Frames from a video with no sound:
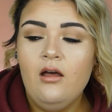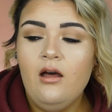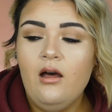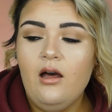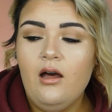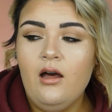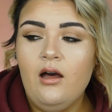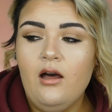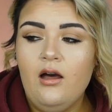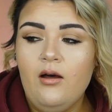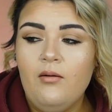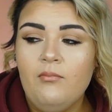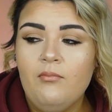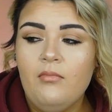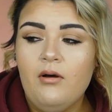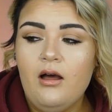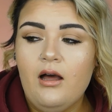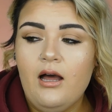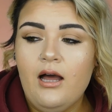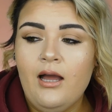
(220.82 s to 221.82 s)
Um,
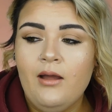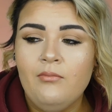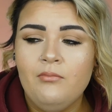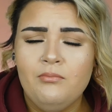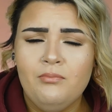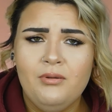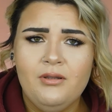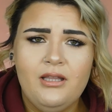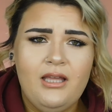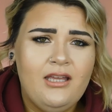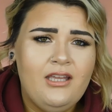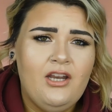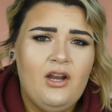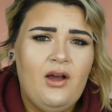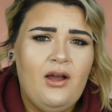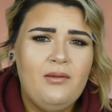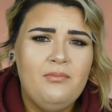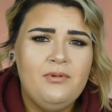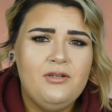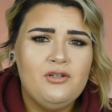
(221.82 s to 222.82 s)
I, you know,
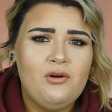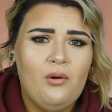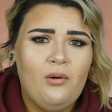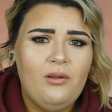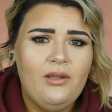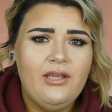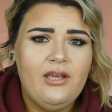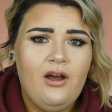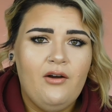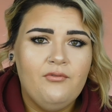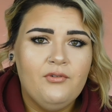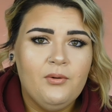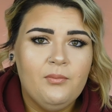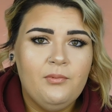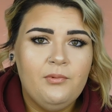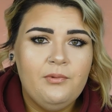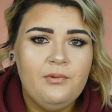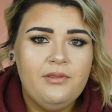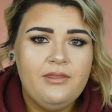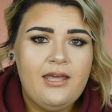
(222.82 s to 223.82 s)
I'd be totally
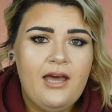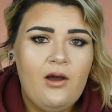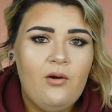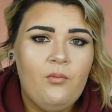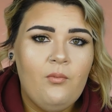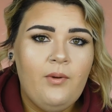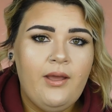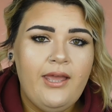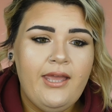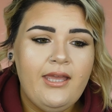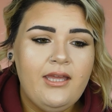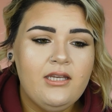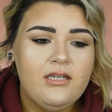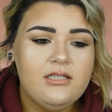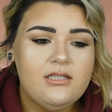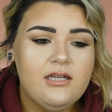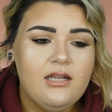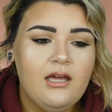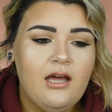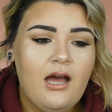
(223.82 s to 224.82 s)
comfortable with that weight.